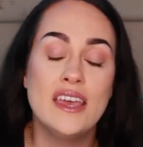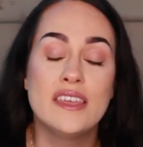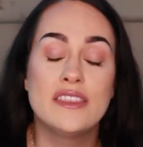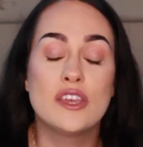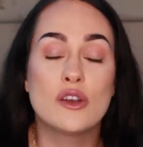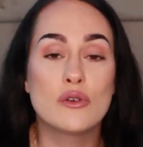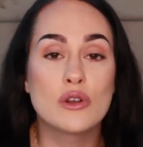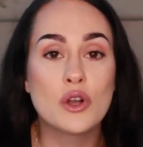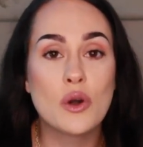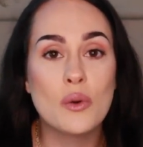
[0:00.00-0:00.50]

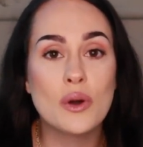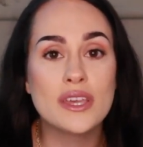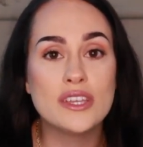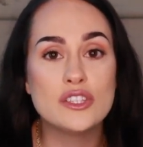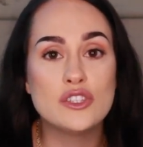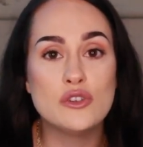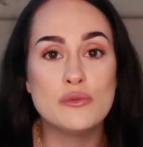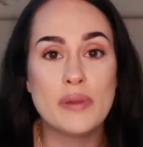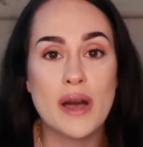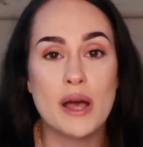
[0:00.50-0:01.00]
they were
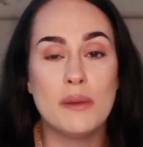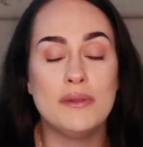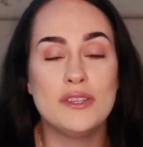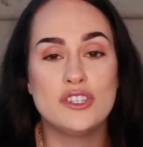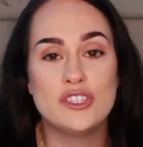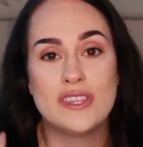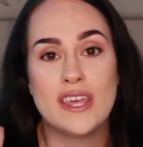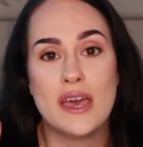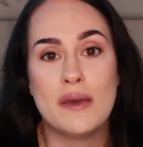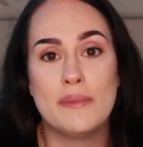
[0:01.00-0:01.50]
going to
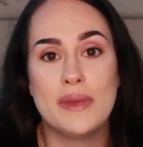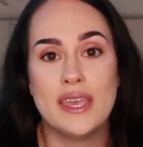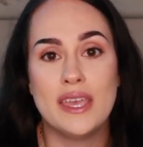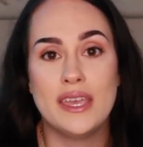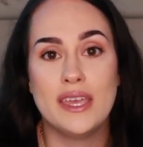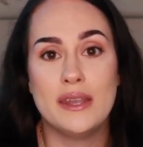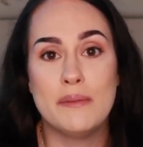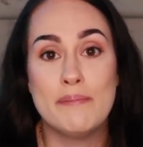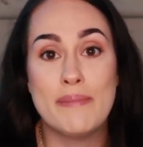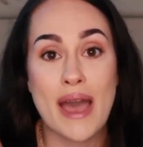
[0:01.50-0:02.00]
publish them
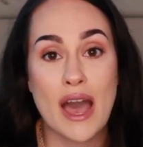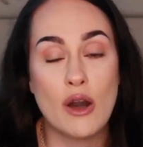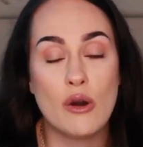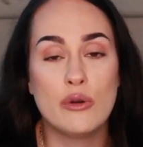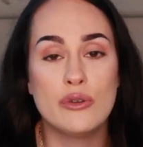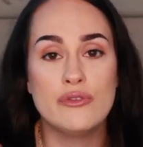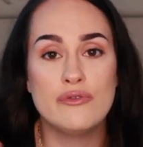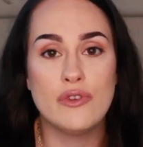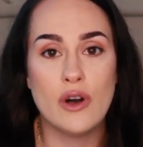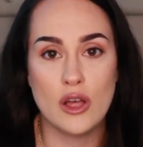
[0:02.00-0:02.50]
in
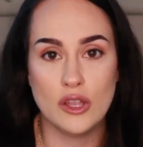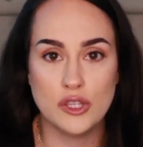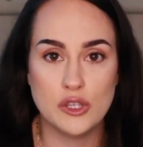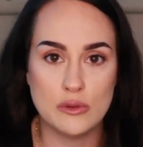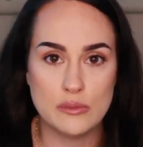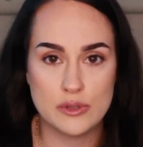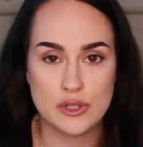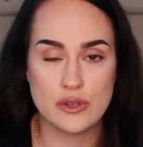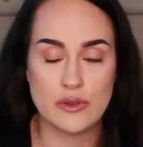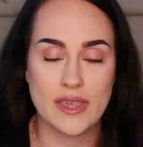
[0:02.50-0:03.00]
bound
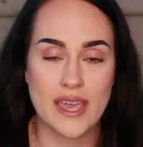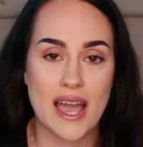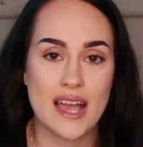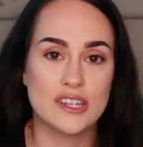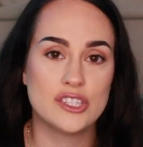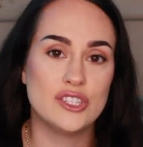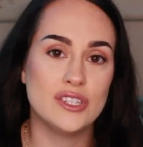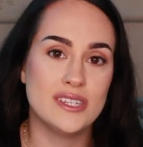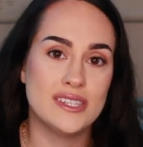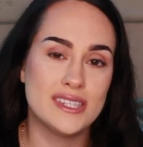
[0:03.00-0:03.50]
volumes. So they
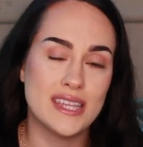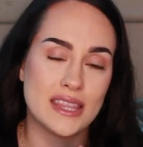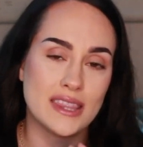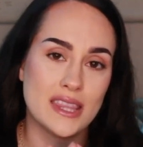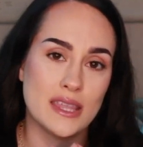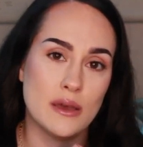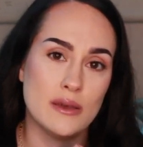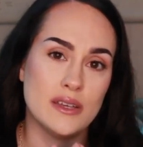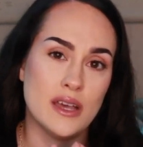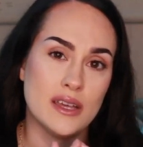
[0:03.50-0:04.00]
actually set
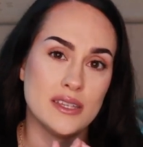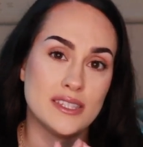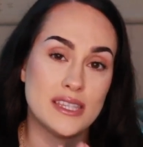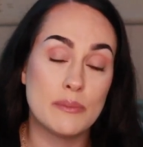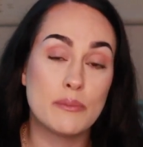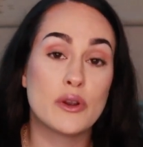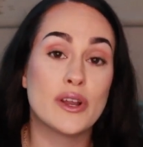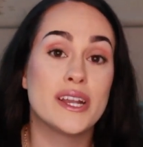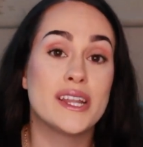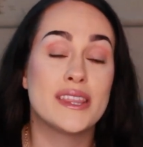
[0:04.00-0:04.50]
the, uh,
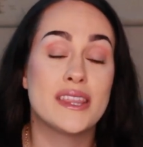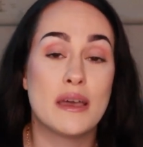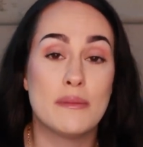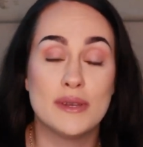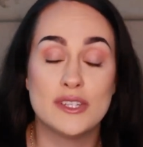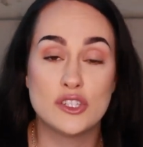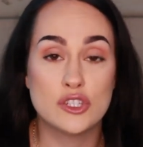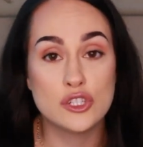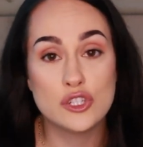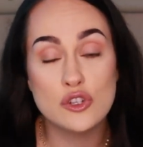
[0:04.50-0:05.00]
separated
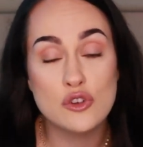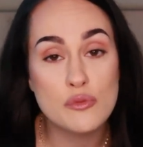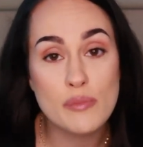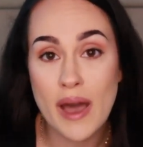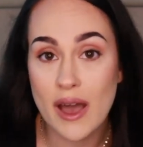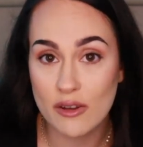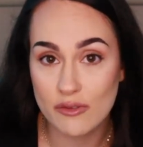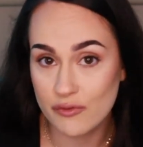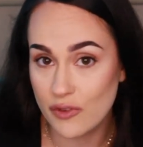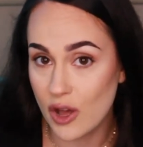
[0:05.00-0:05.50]
them into two
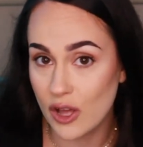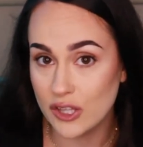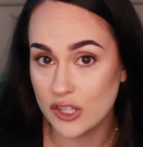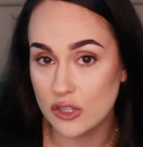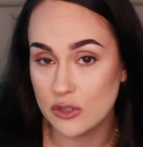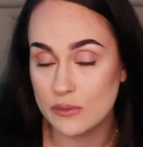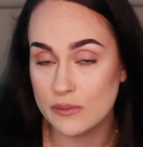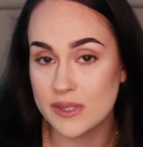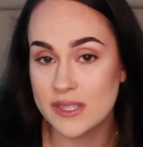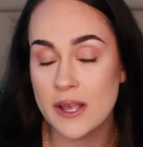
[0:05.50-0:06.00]
bound
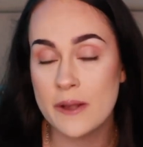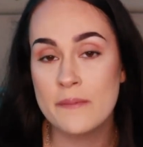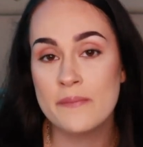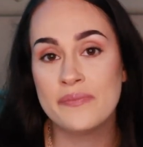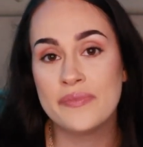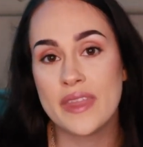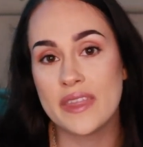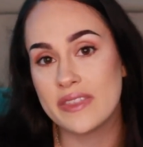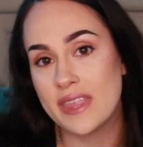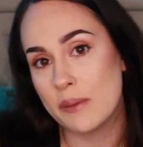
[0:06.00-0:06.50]
volumes
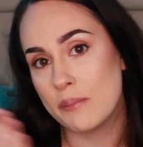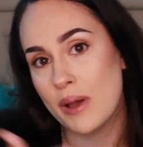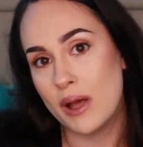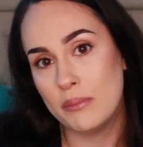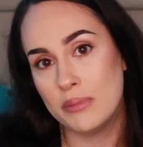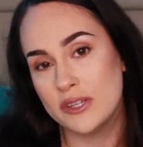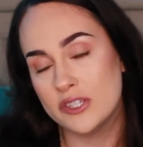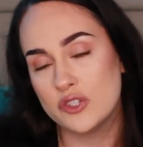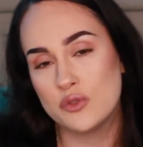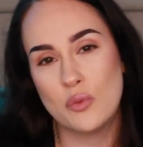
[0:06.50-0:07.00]
that they
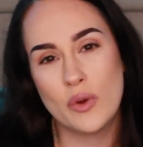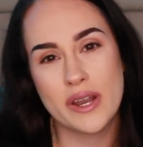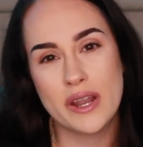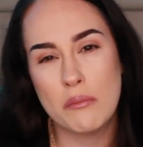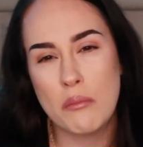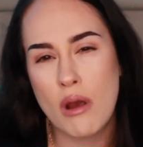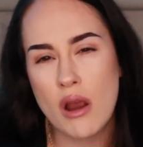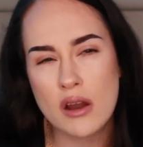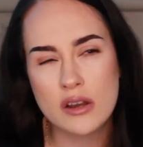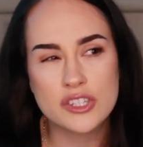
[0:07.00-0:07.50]
published, one
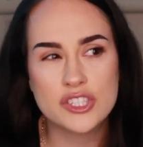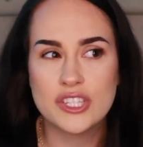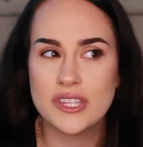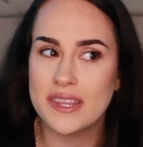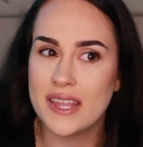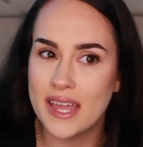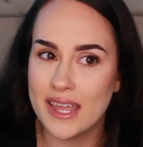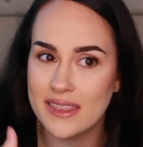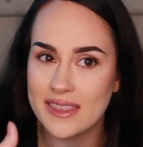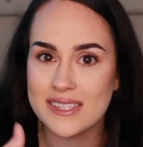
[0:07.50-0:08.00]
in March
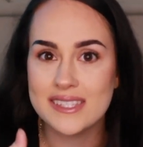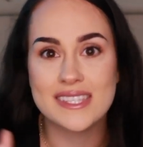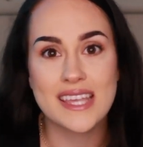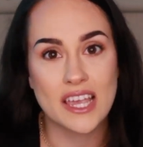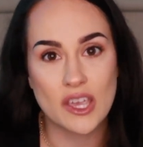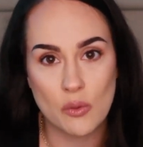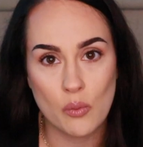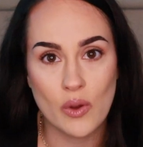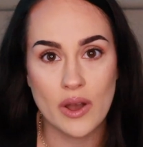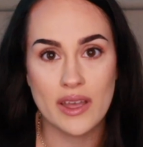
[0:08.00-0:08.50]
and then the
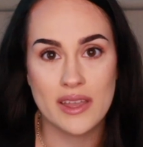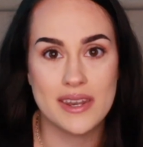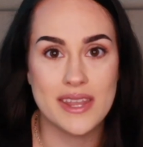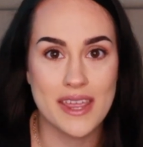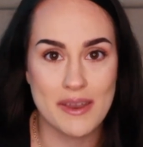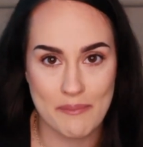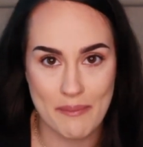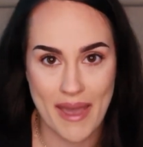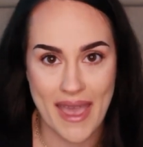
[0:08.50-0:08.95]
second one in